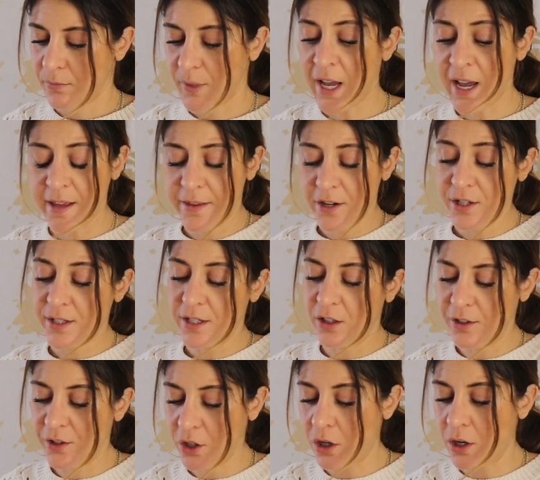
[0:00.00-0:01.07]
Yeah, they're
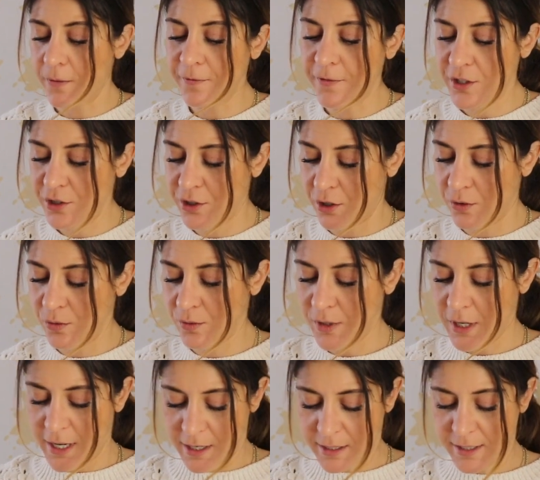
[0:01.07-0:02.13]
still in the comfort zone.
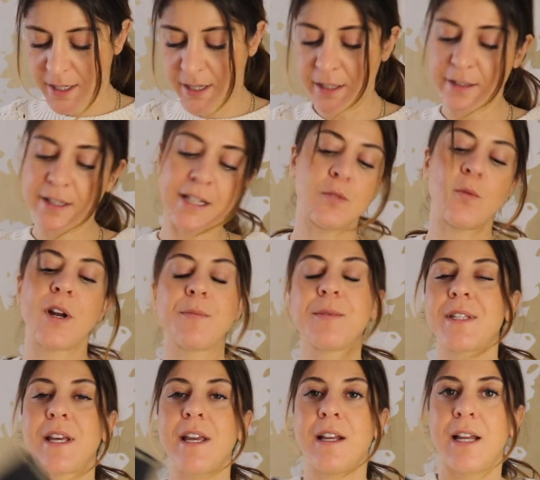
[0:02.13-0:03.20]
See, that's what I'm
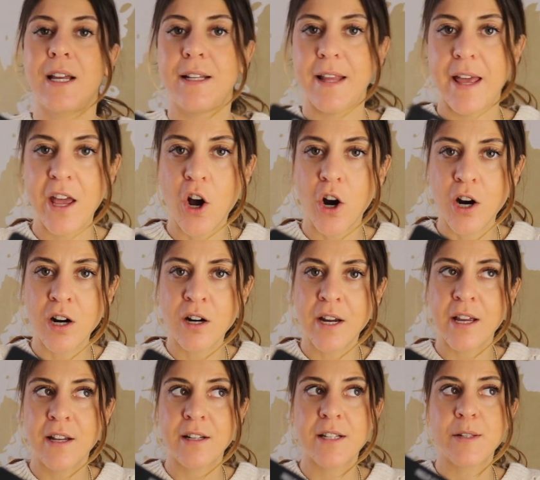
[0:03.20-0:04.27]
saying. Like they are
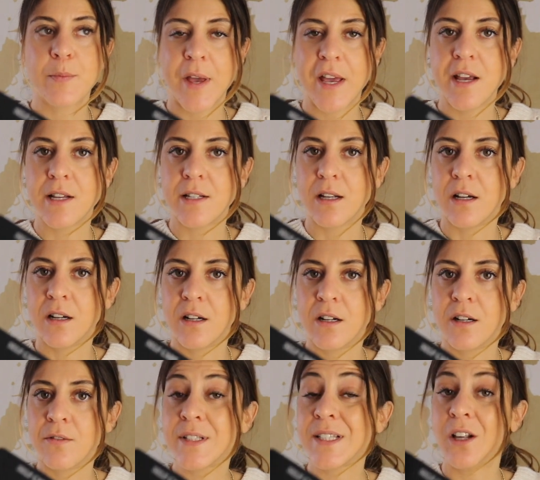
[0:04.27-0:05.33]
in a space
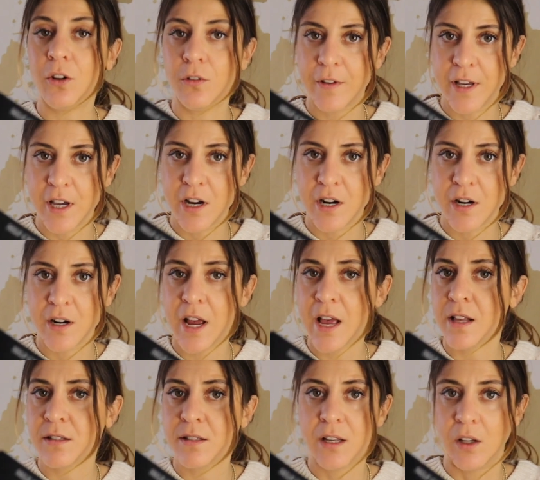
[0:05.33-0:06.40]
of self-care
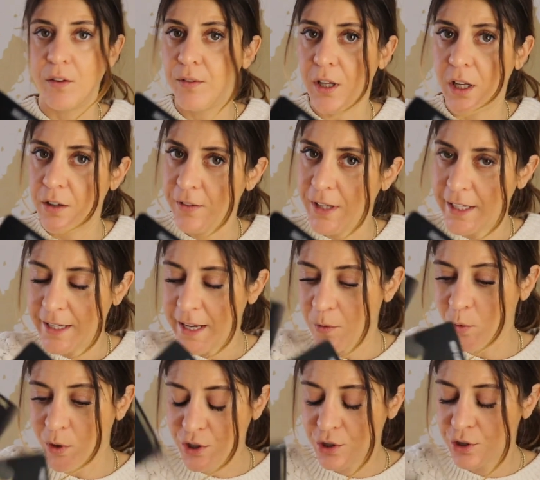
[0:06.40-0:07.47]
and self-love. Like they
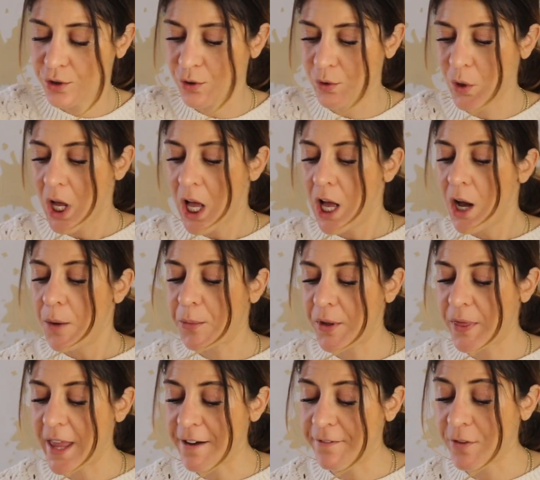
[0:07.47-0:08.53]
want to
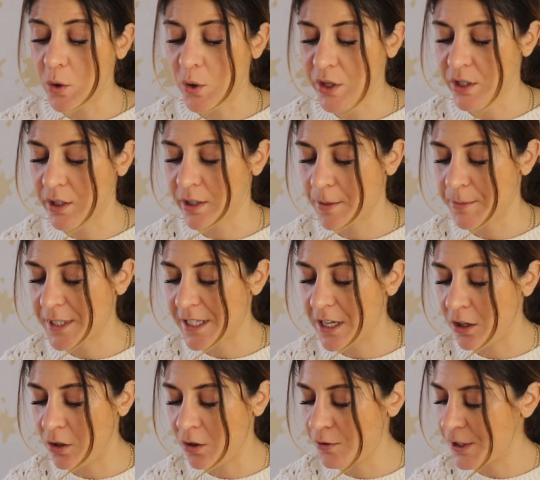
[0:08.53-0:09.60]
put that focus on
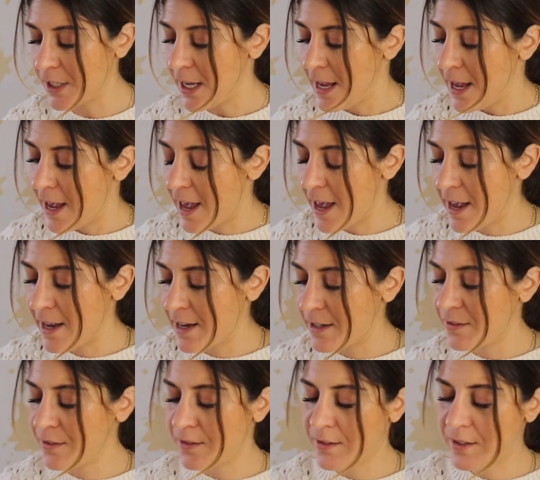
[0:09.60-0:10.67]
themselves
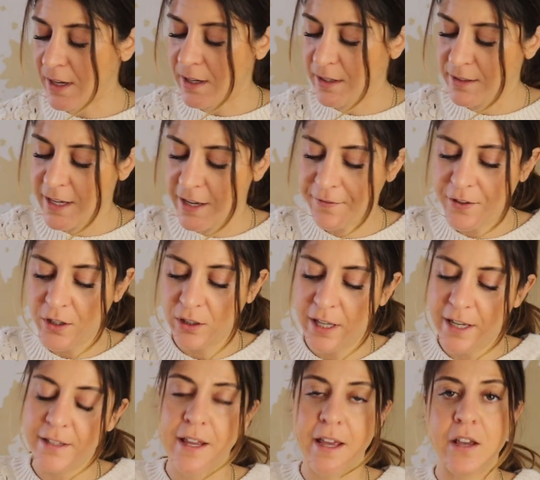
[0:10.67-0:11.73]
and they feel
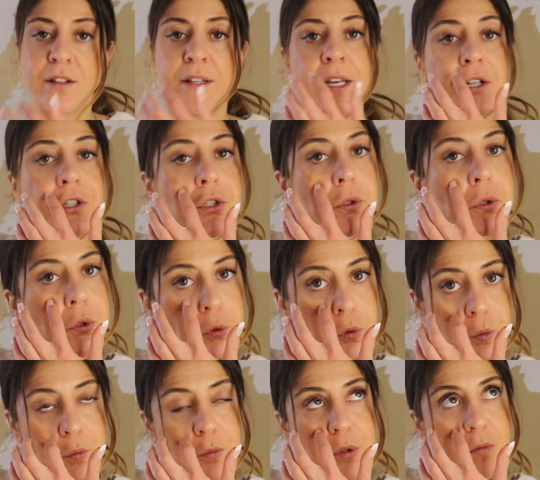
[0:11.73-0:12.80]
like they need
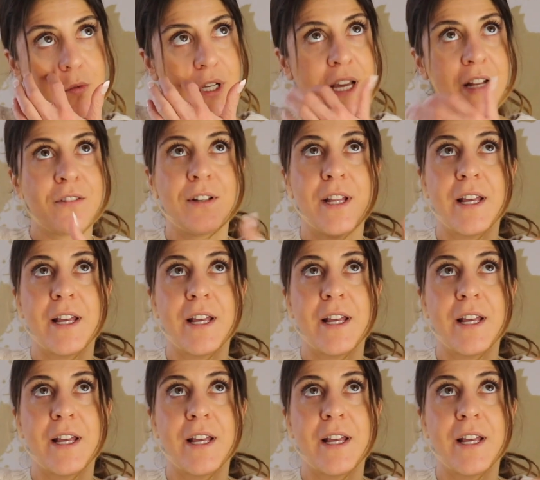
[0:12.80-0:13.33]
to kind of